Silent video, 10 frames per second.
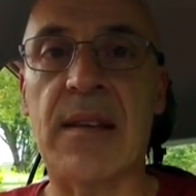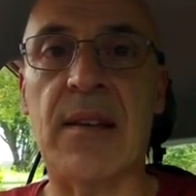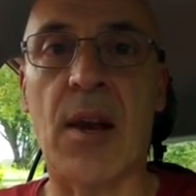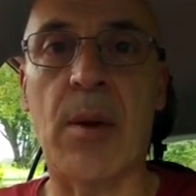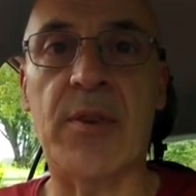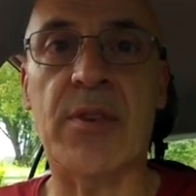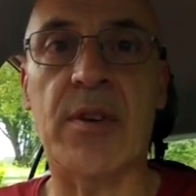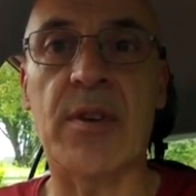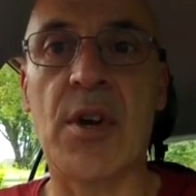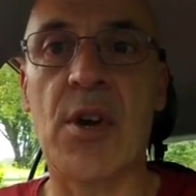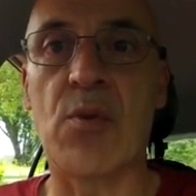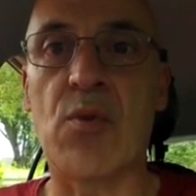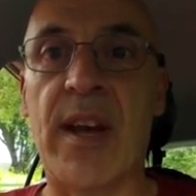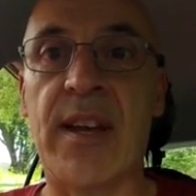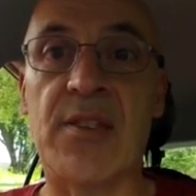kilometer
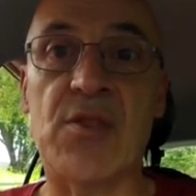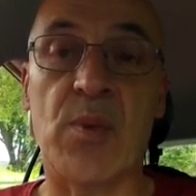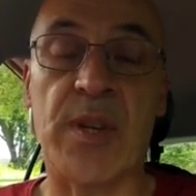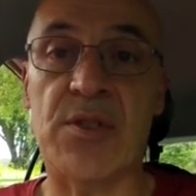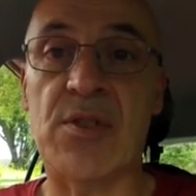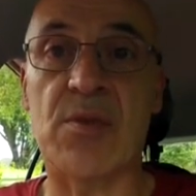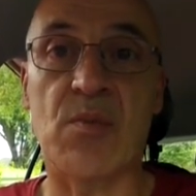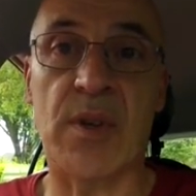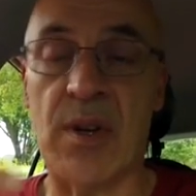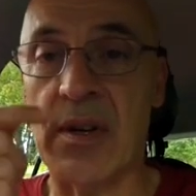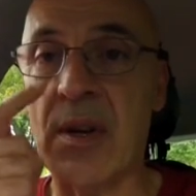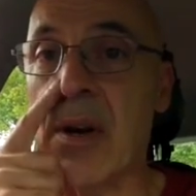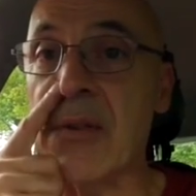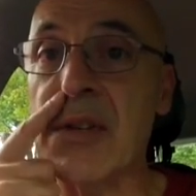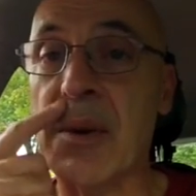range, which
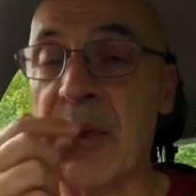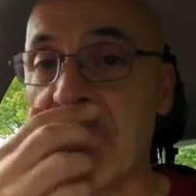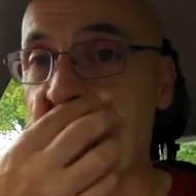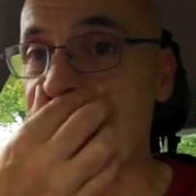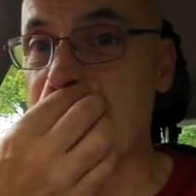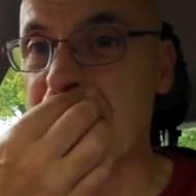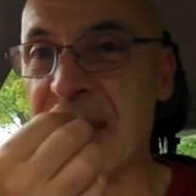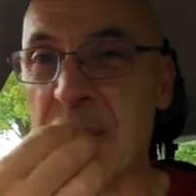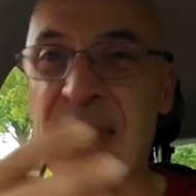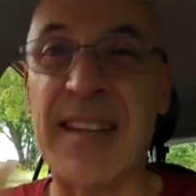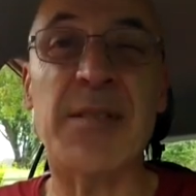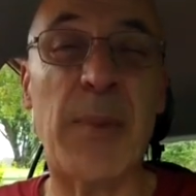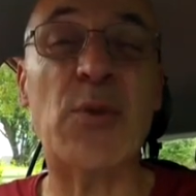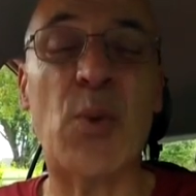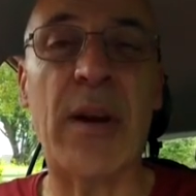on top of the 60%, it's
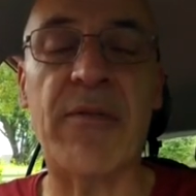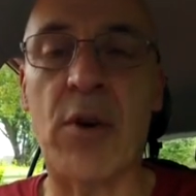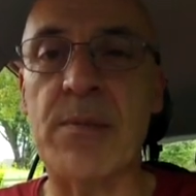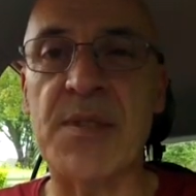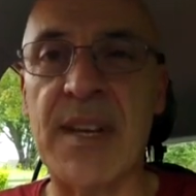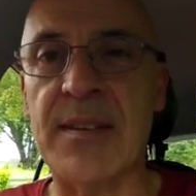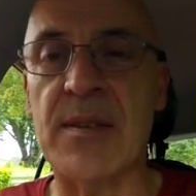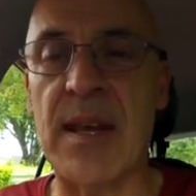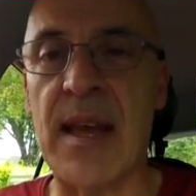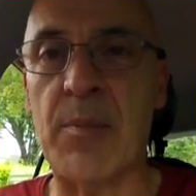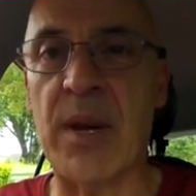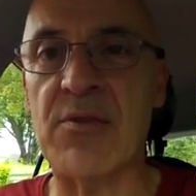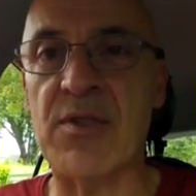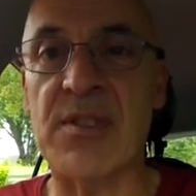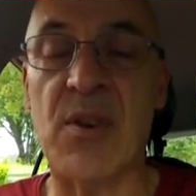about 25%
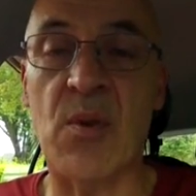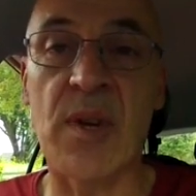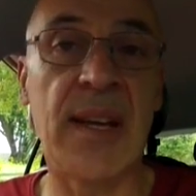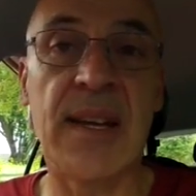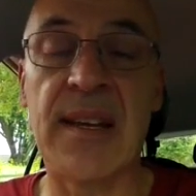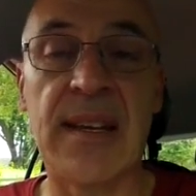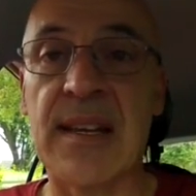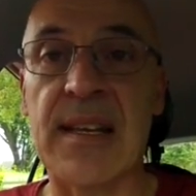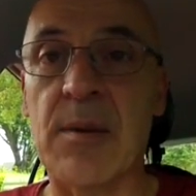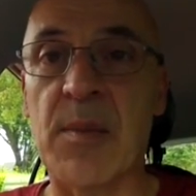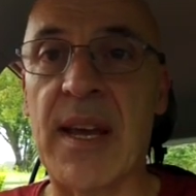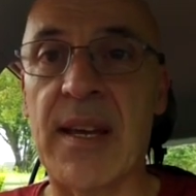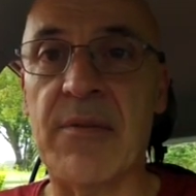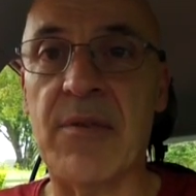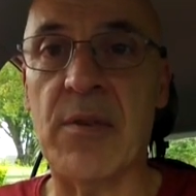battery. So it'll give me
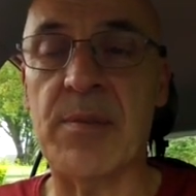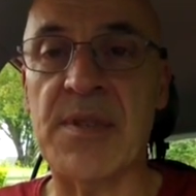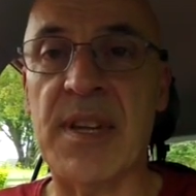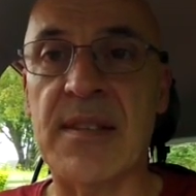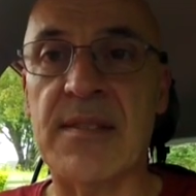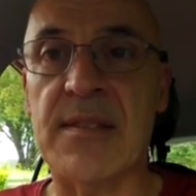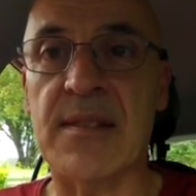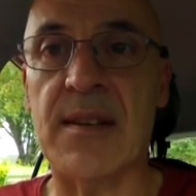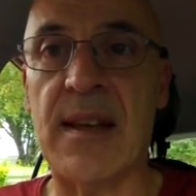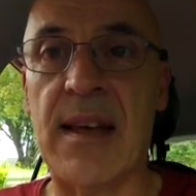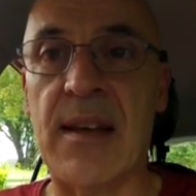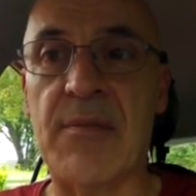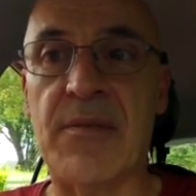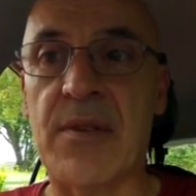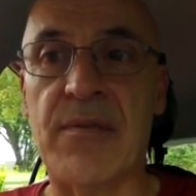85%
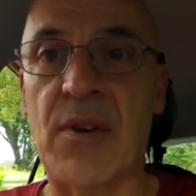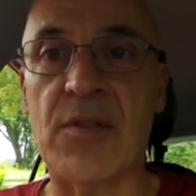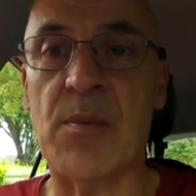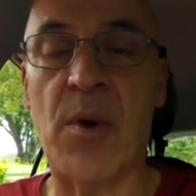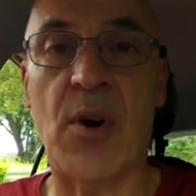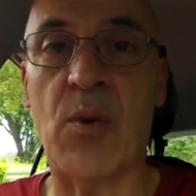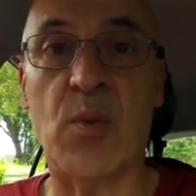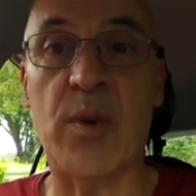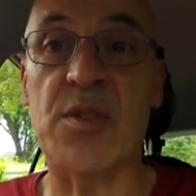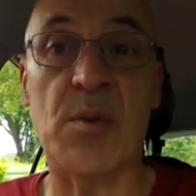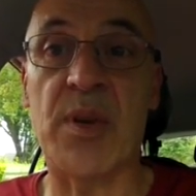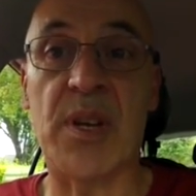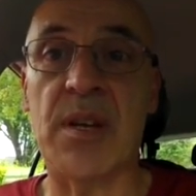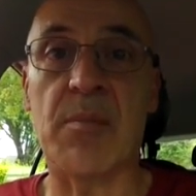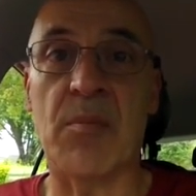for tomorrow, which would
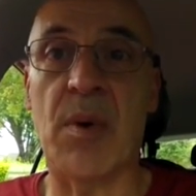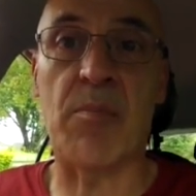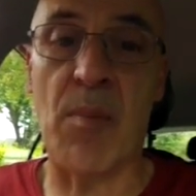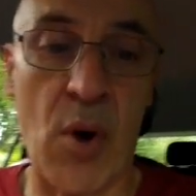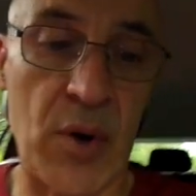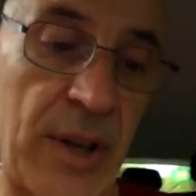be more